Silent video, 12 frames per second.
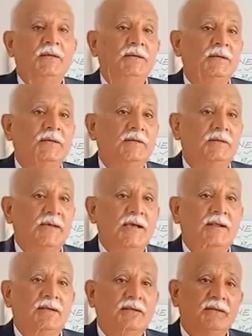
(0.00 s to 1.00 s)
It
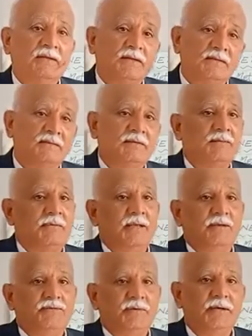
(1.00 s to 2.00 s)
directly hits the
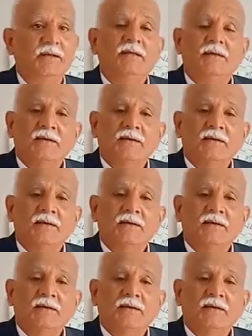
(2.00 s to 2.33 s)
bare field,